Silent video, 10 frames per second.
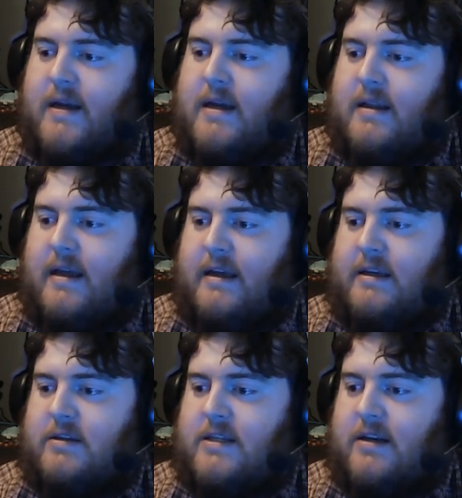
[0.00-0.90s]
that
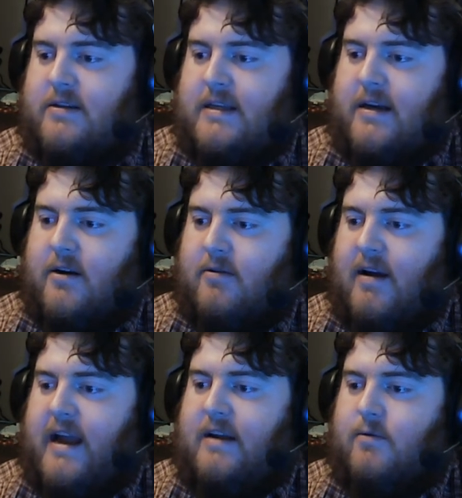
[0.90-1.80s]
you still did all
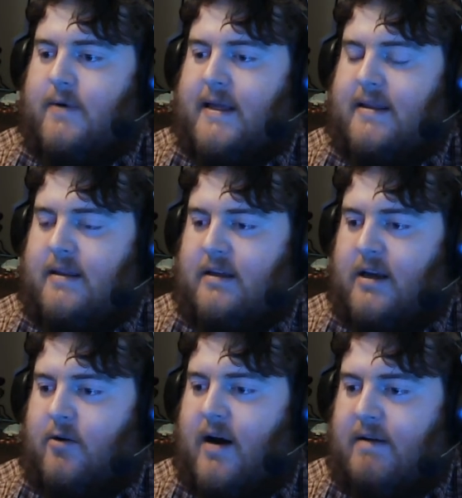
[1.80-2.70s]
right with, you
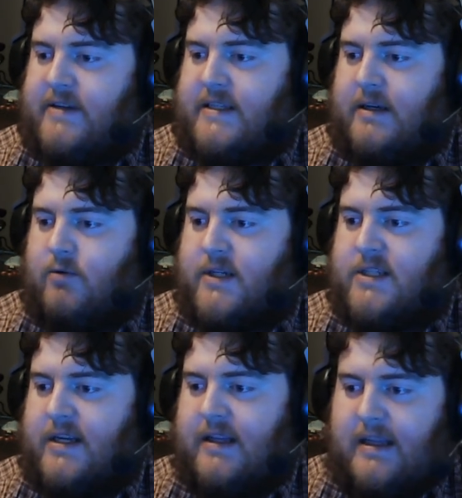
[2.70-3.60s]
know, obviously we're
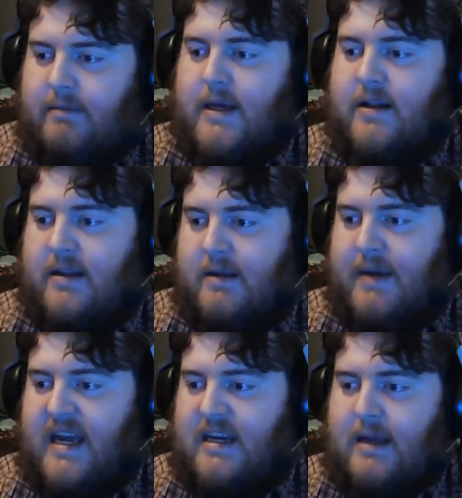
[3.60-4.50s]
still in the middle of the
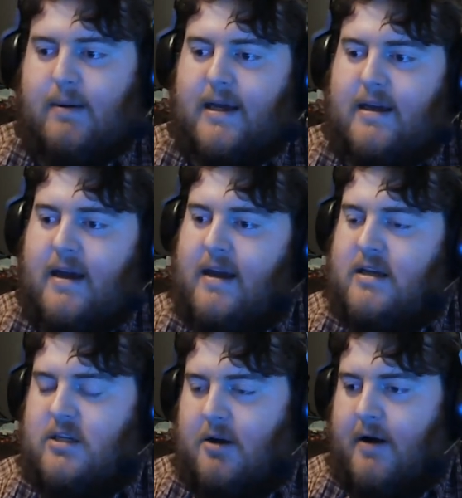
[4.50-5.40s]
pandemic.
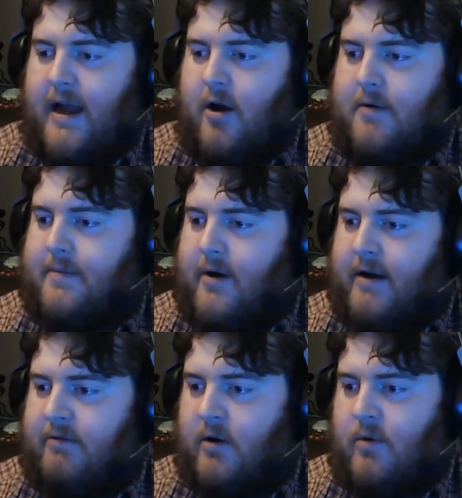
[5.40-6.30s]
So I hope
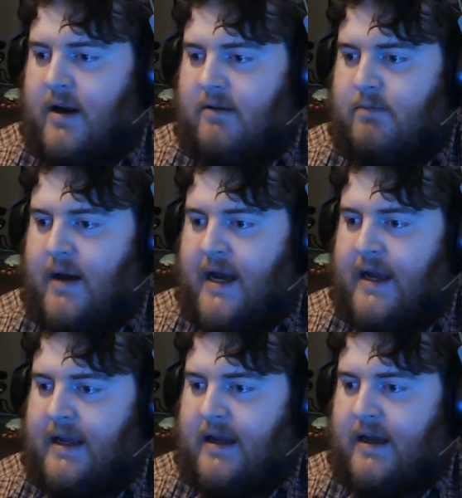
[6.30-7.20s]
every one of
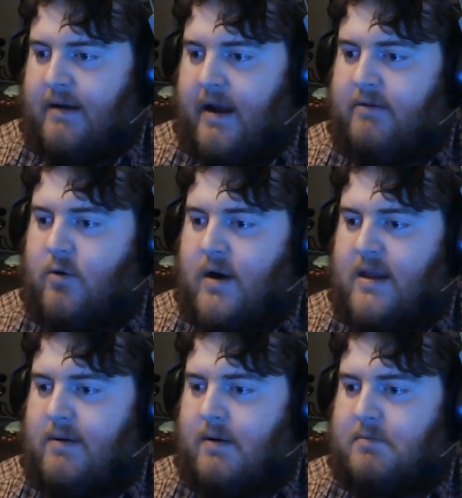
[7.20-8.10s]
my, uh, every one of
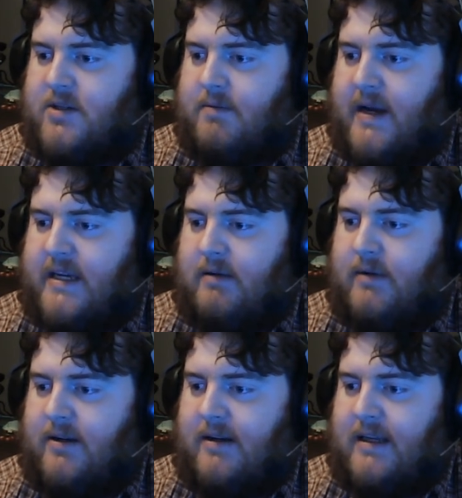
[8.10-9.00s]
the members of my
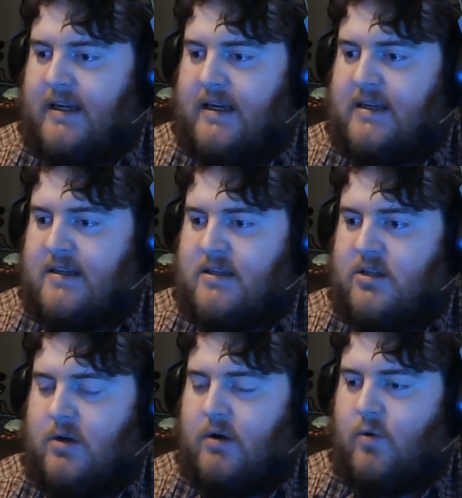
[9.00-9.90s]
community is
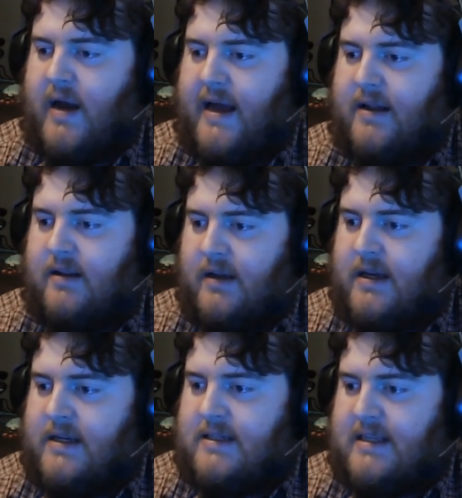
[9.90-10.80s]
doing well,
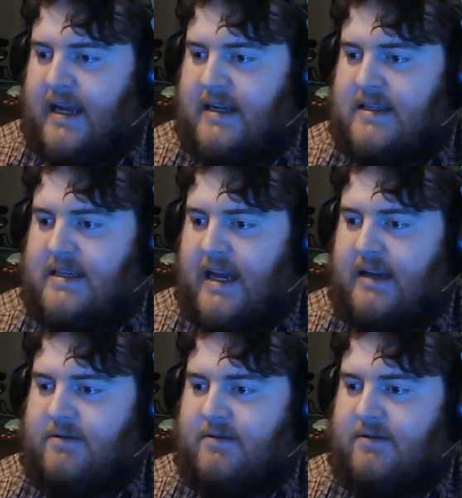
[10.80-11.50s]
staying safe,